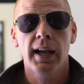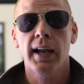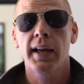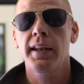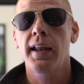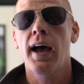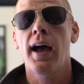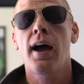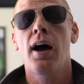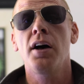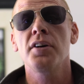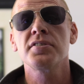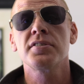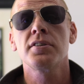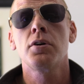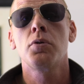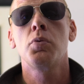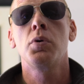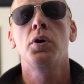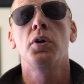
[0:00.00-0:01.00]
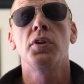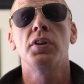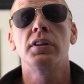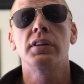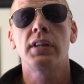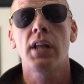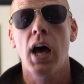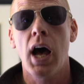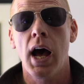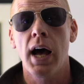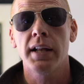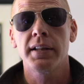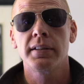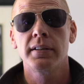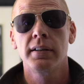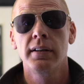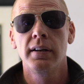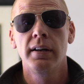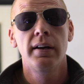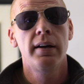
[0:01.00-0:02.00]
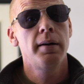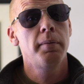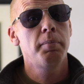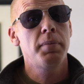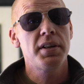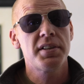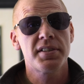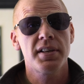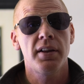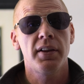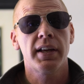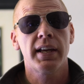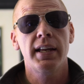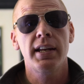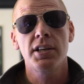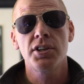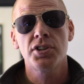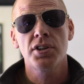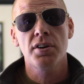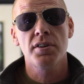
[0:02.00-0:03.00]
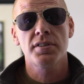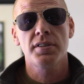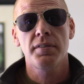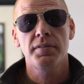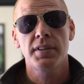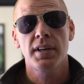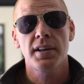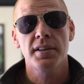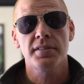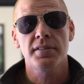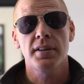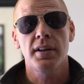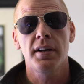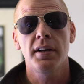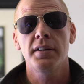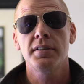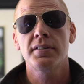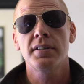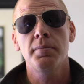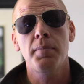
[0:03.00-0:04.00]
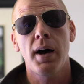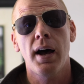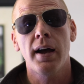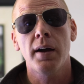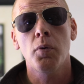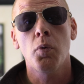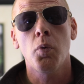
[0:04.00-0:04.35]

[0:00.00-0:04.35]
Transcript: And I also will not be selling any shares of Tesla to buy